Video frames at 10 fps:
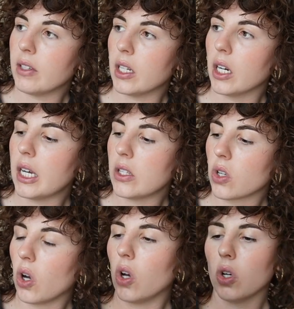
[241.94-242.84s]
here is
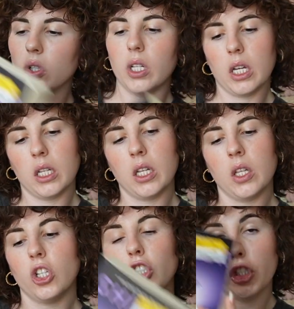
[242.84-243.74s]
called
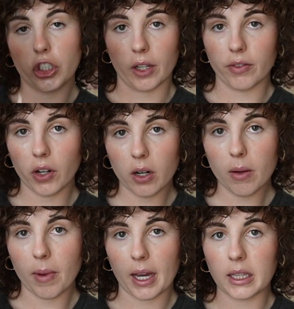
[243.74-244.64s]

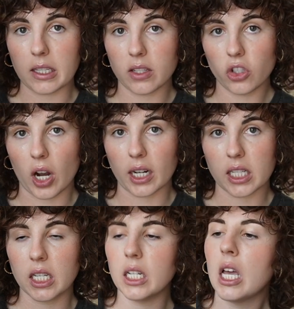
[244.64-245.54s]
Shiver by Lisa
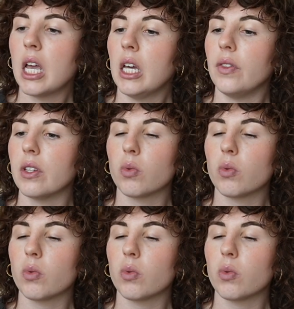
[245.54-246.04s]
Jackson. This